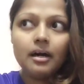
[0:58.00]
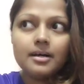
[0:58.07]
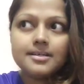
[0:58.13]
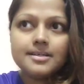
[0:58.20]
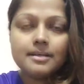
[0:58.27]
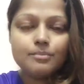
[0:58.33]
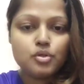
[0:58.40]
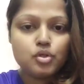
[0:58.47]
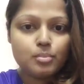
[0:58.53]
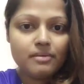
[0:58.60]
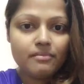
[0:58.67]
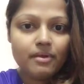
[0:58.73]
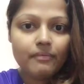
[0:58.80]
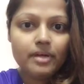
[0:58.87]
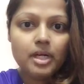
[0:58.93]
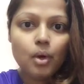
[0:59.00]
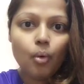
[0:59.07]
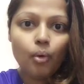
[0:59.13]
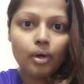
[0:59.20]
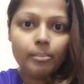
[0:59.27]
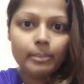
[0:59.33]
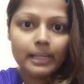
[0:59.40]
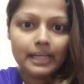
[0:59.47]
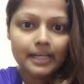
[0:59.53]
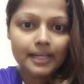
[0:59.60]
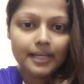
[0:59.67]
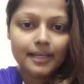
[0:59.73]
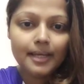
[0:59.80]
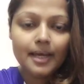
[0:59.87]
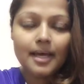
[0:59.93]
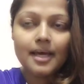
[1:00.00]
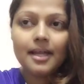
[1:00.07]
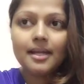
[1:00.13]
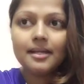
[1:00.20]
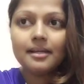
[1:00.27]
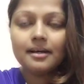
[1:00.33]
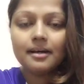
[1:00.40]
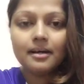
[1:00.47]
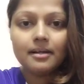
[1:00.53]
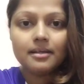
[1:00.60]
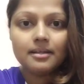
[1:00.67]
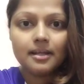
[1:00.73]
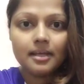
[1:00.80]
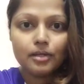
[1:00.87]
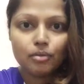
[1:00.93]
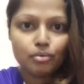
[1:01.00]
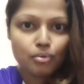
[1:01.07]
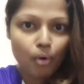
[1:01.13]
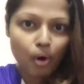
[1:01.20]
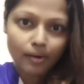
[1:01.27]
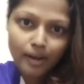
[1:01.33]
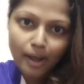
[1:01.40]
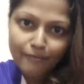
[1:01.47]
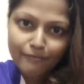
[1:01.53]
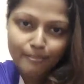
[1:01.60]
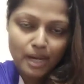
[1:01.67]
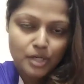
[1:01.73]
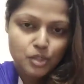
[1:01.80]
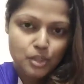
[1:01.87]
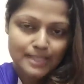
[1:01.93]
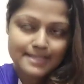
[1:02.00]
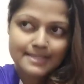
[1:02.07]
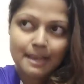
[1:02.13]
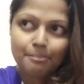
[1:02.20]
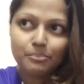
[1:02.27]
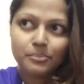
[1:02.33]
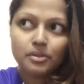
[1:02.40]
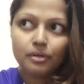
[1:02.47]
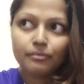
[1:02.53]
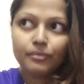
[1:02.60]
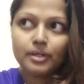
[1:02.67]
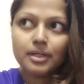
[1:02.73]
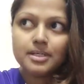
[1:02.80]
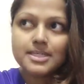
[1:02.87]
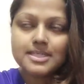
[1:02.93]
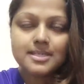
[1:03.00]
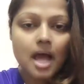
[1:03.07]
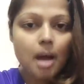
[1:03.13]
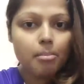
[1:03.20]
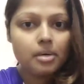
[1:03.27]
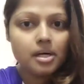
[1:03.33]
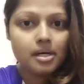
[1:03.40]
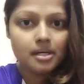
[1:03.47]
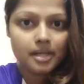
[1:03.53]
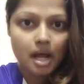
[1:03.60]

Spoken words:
seems to be very old building, and they do not have much except of a Starbucks